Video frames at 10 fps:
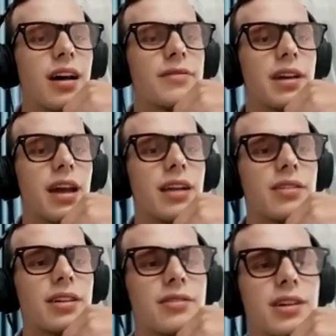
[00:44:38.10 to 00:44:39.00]
still have
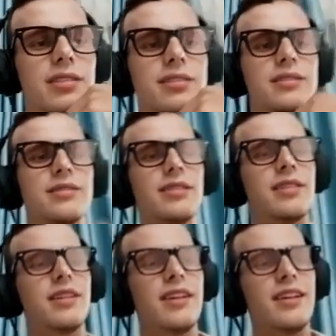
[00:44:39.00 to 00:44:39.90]
Viagra, right, too. So
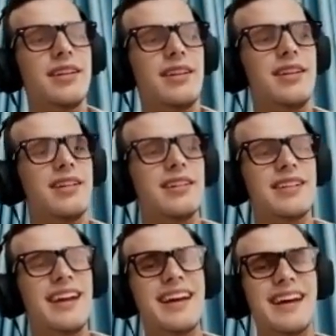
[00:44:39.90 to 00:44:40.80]

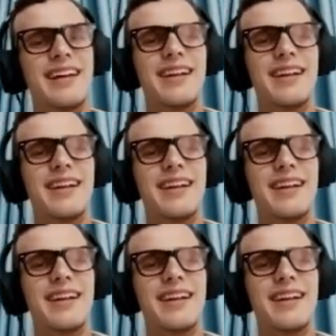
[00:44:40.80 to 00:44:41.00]
yeah.